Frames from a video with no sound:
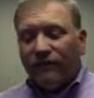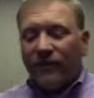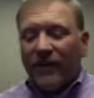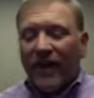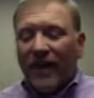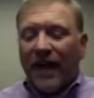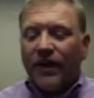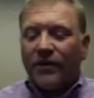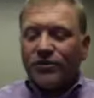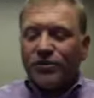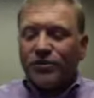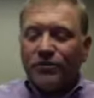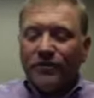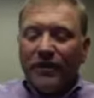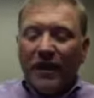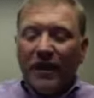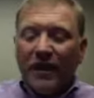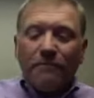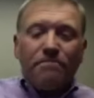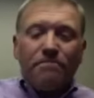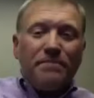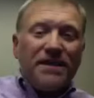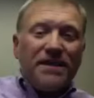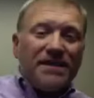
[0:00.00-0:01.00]
files, you
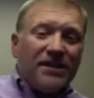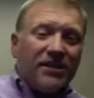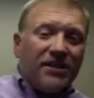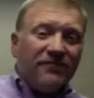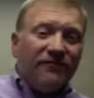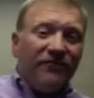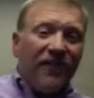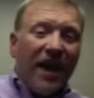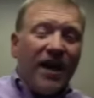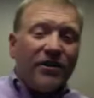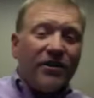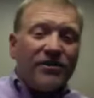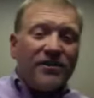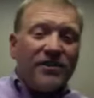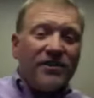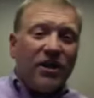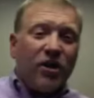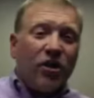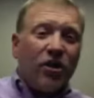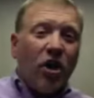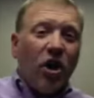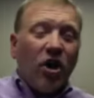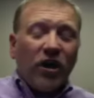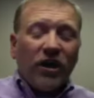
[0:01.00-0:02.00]
got business files
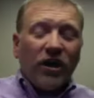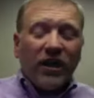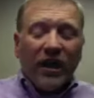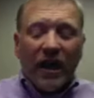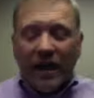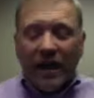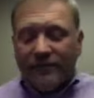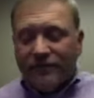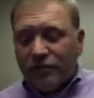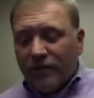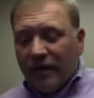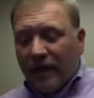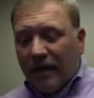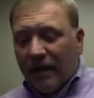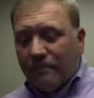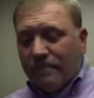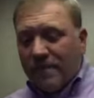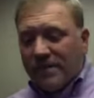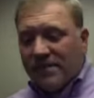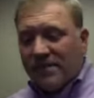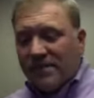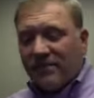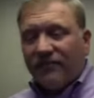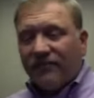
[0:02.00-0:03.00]
that are archived, you got
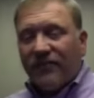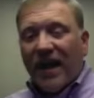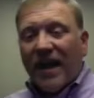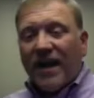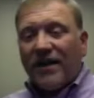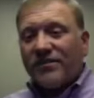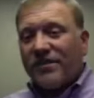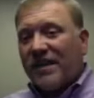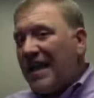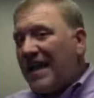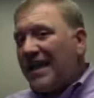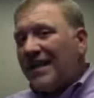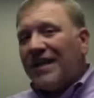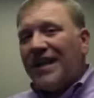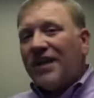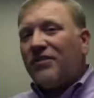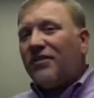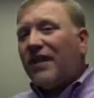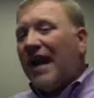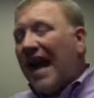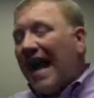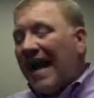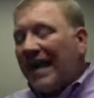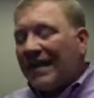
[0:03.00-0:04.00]
business files that
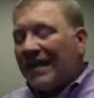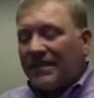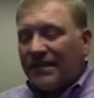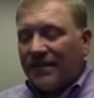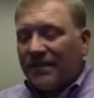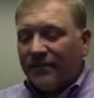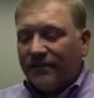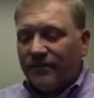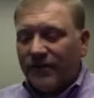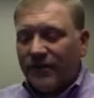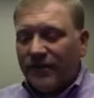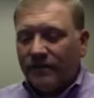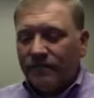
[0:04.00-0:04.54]
are active.